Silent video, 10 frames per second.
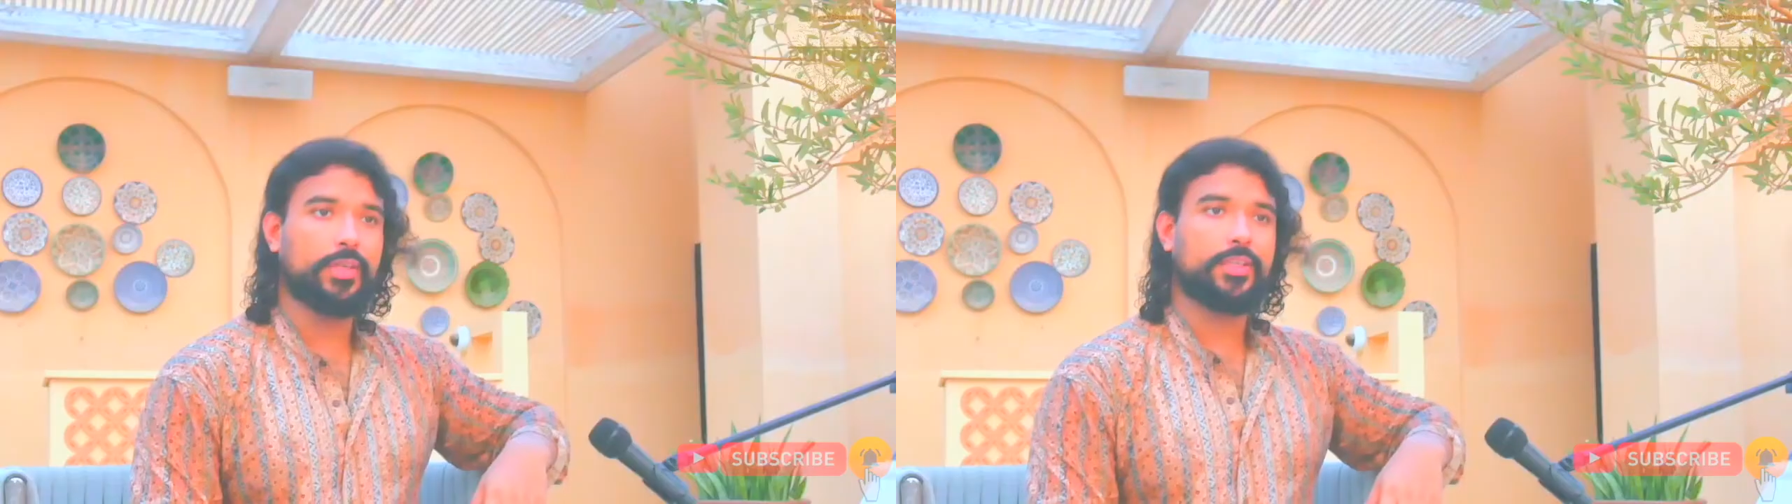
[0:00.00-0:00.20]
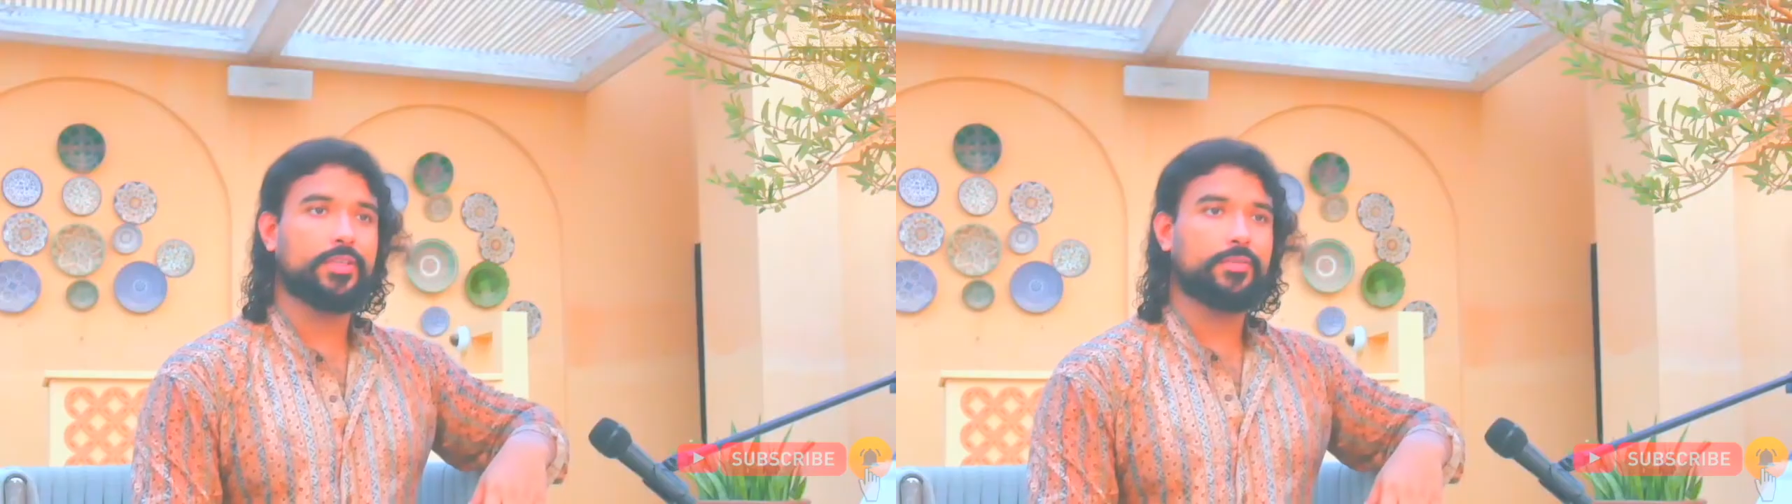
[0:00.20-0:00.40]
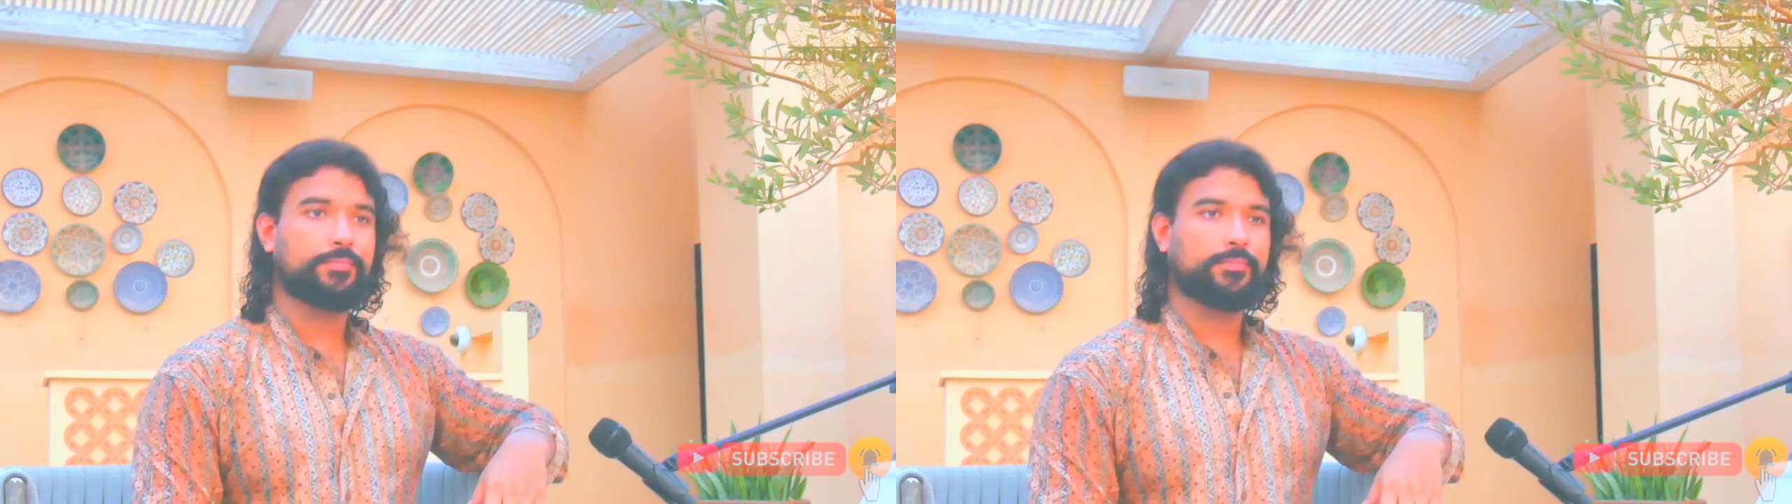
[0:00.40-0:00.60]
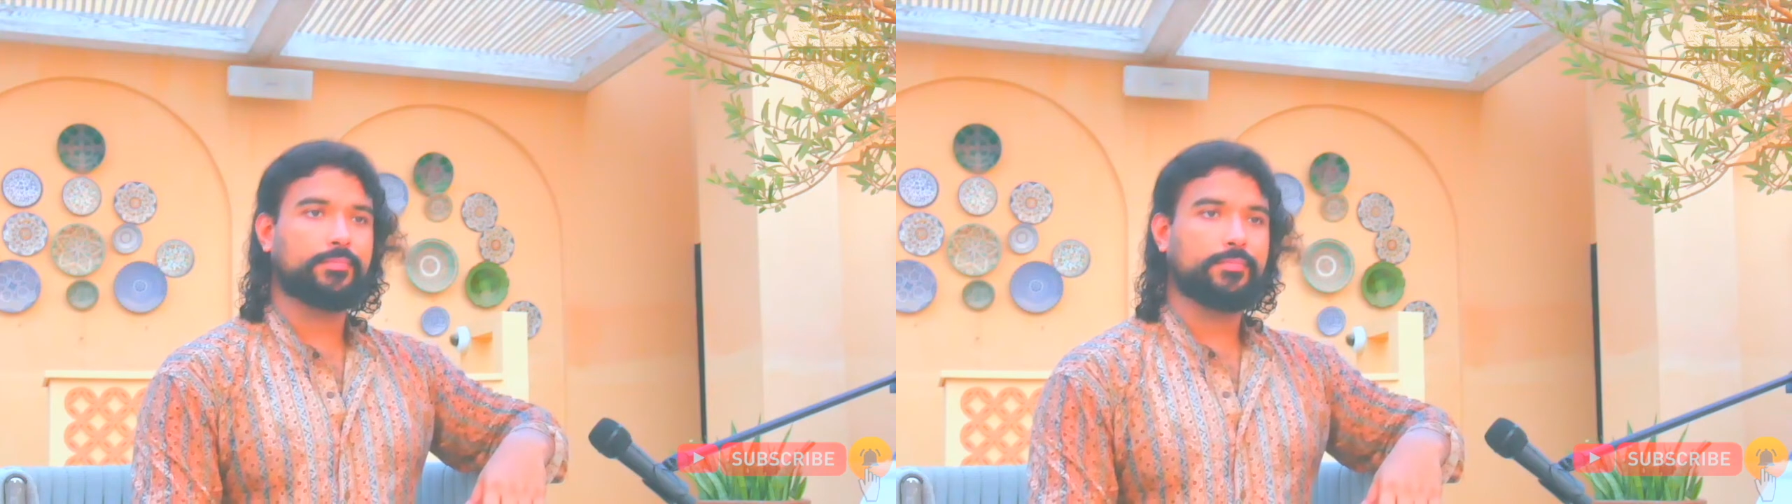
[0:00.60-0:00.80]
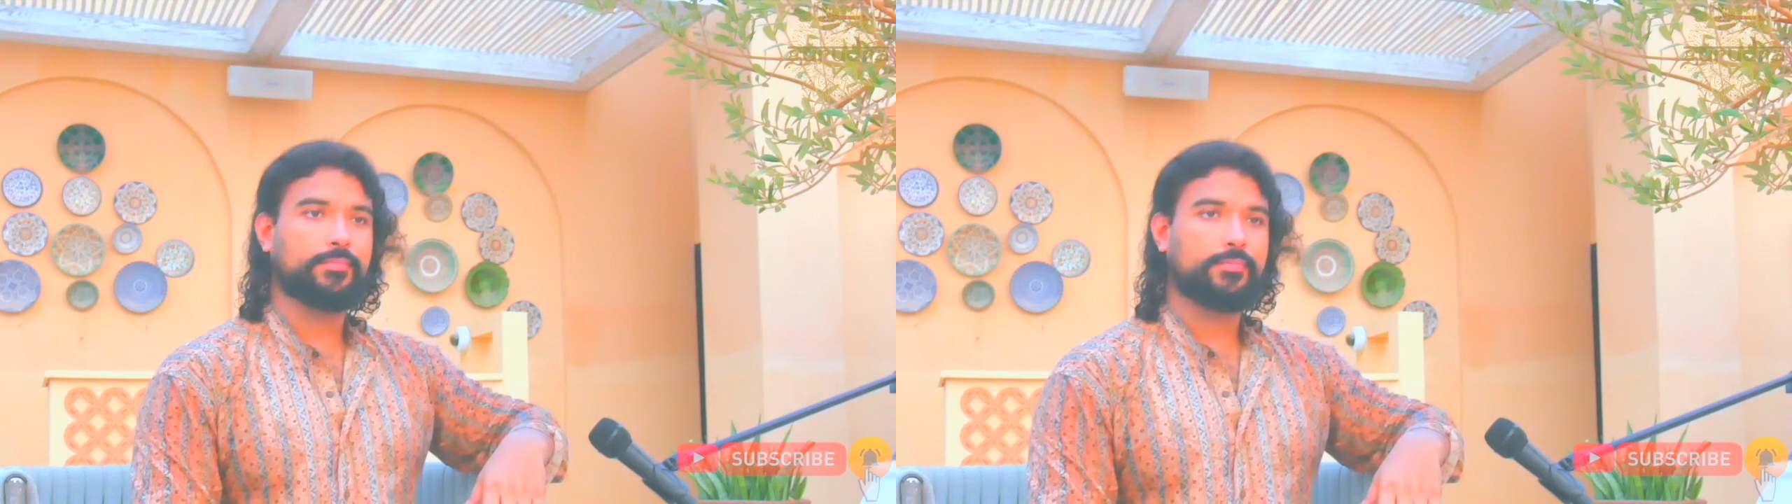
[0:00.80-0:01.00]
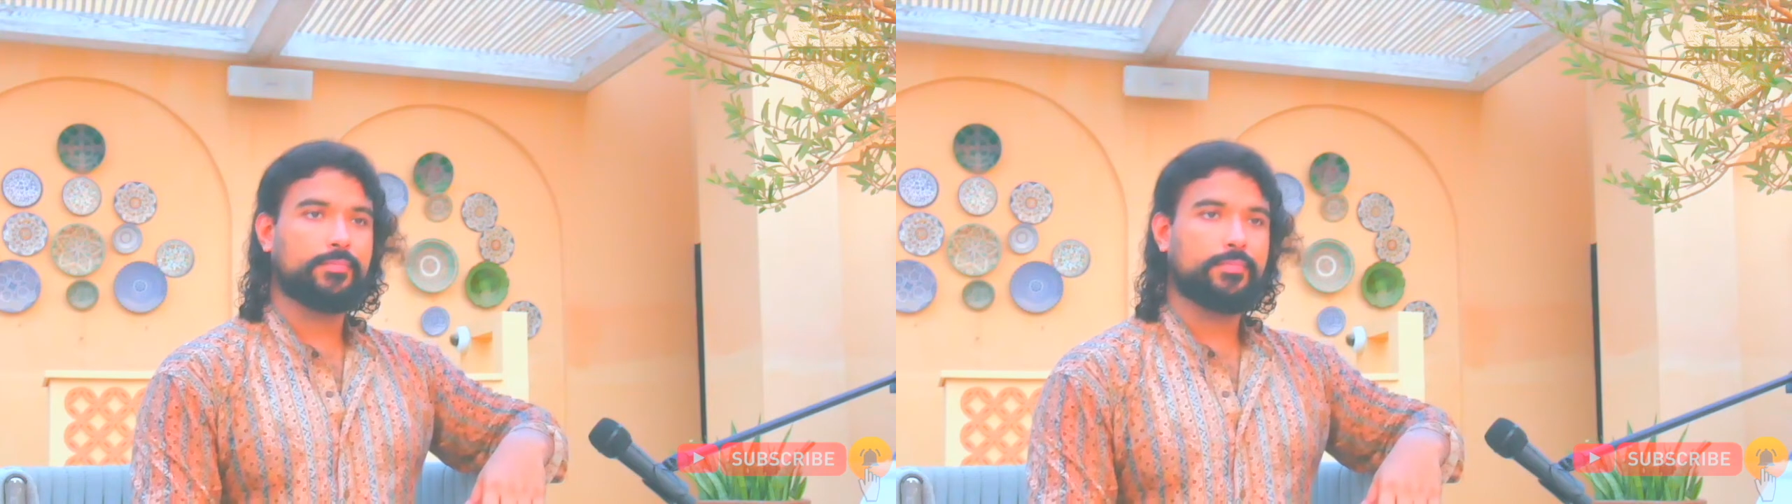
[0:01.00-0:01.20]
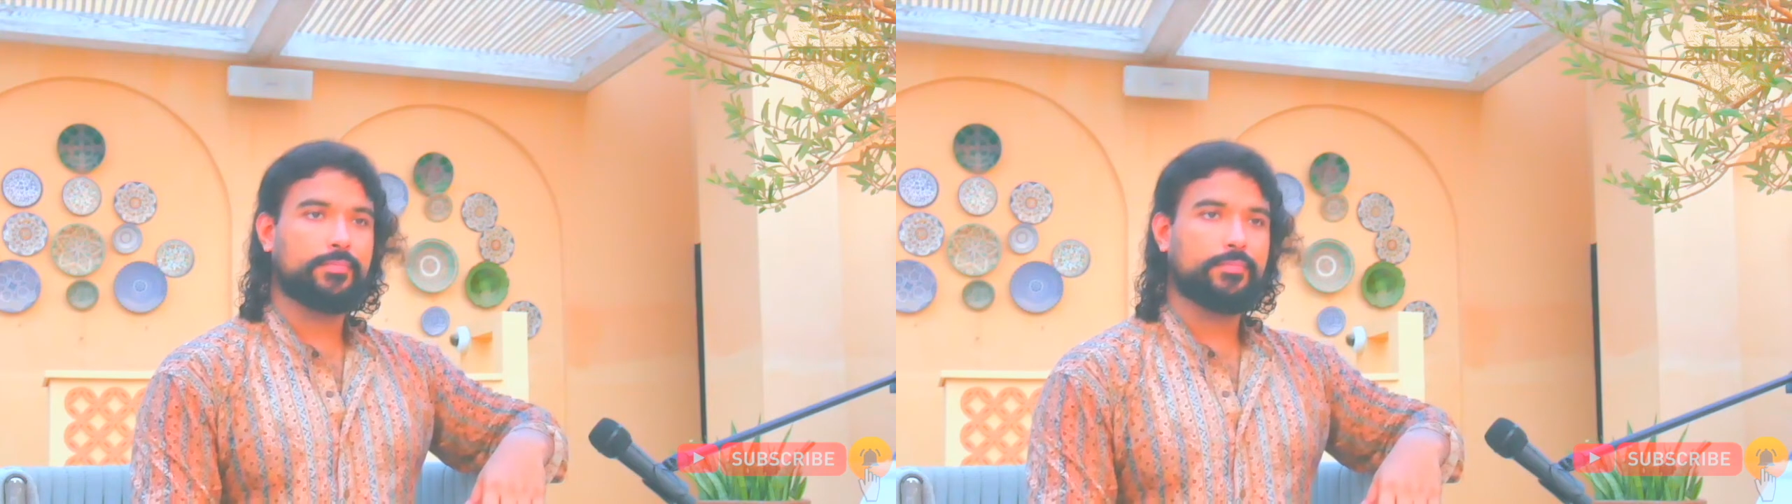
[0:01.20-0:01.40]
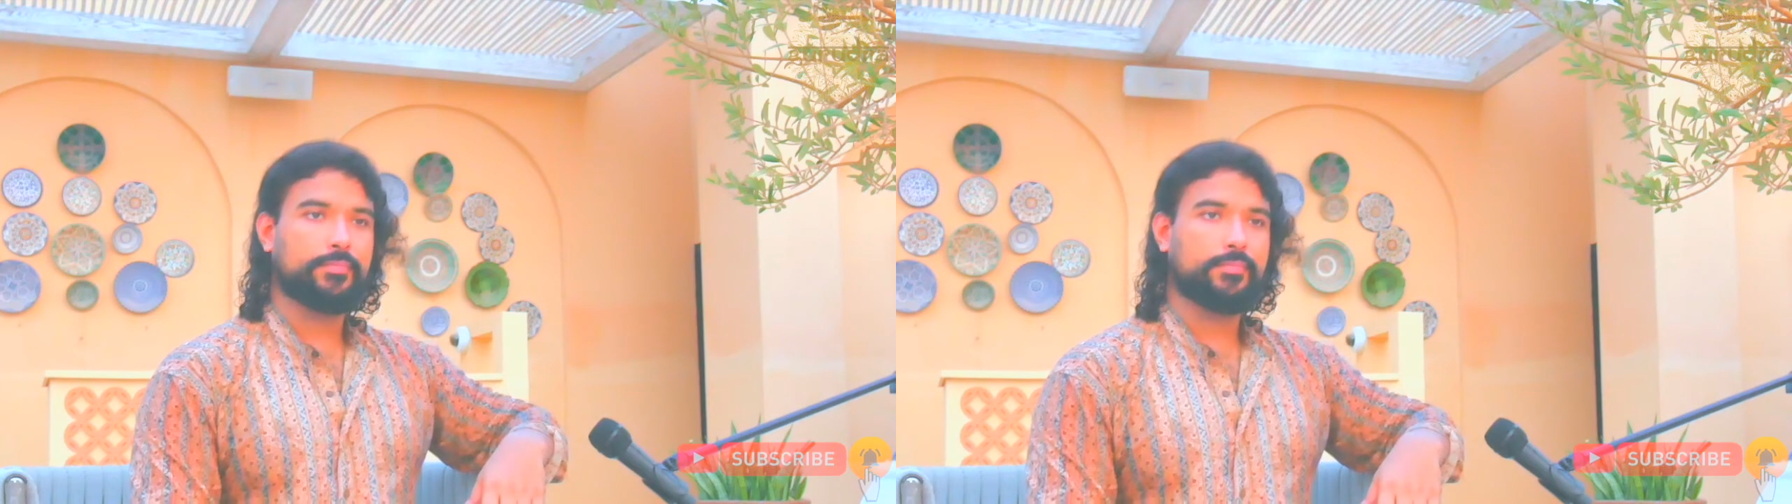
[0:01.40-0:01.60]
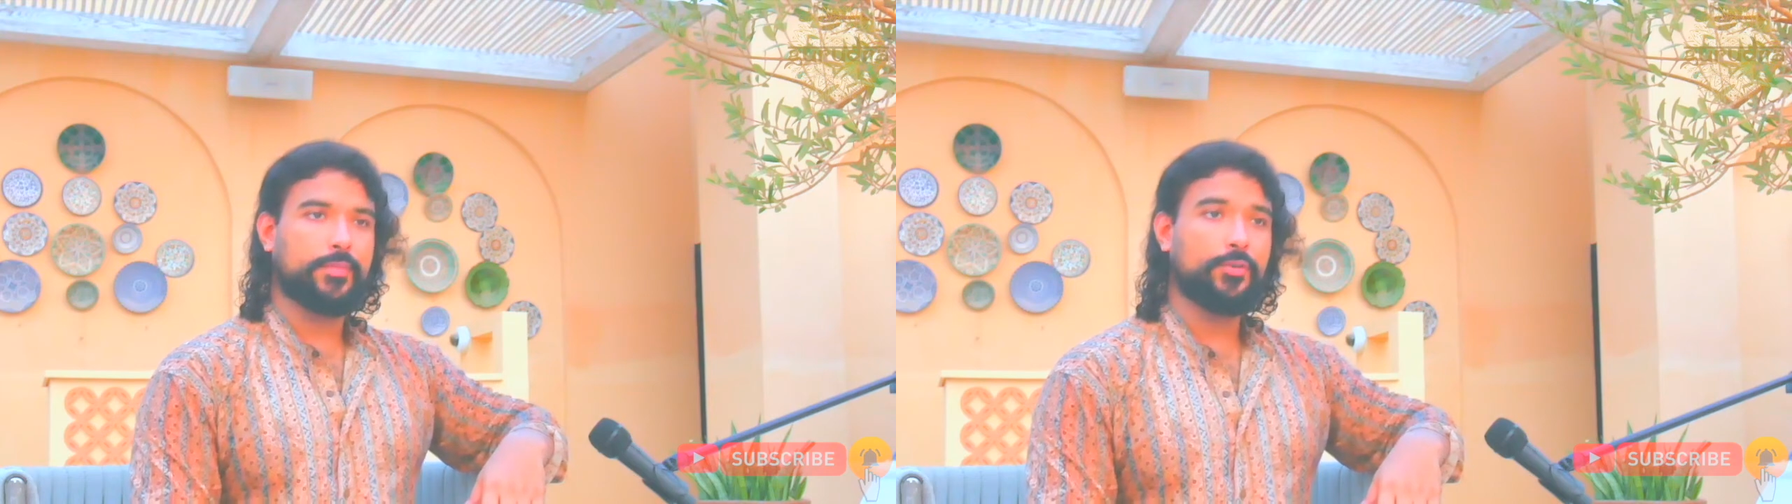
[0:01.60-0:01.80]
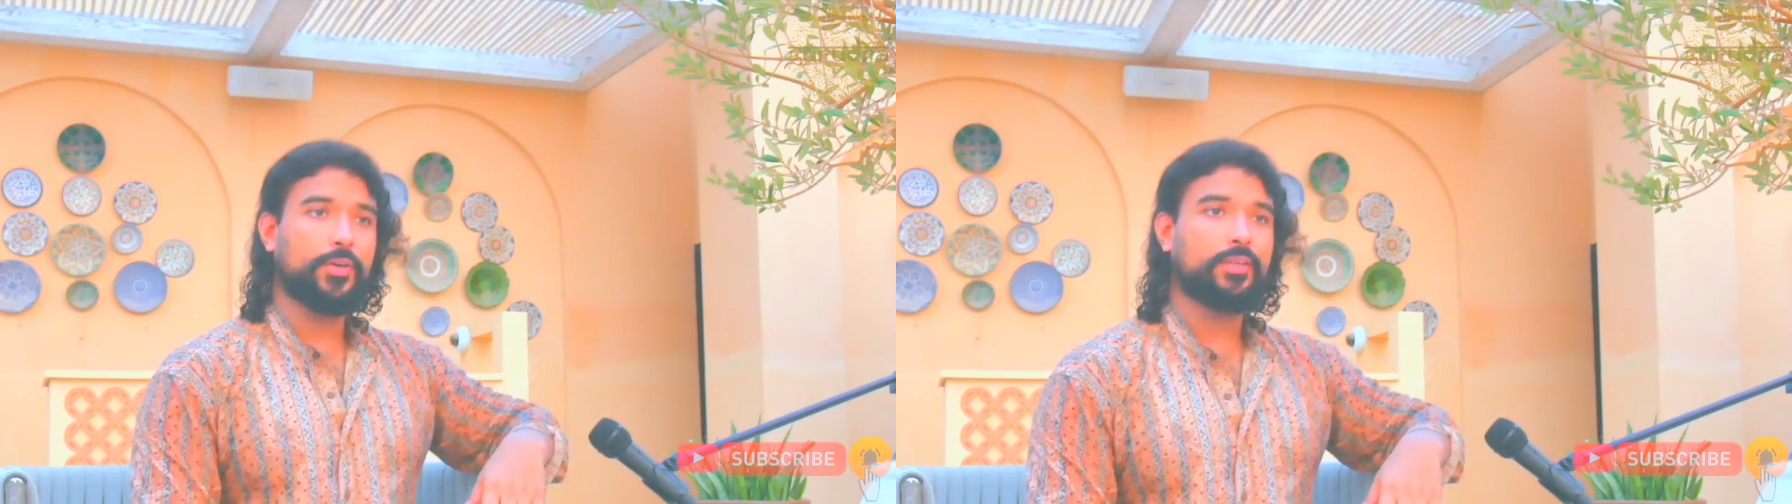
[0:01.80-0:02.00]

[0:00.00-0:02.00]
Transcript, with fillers: nature. You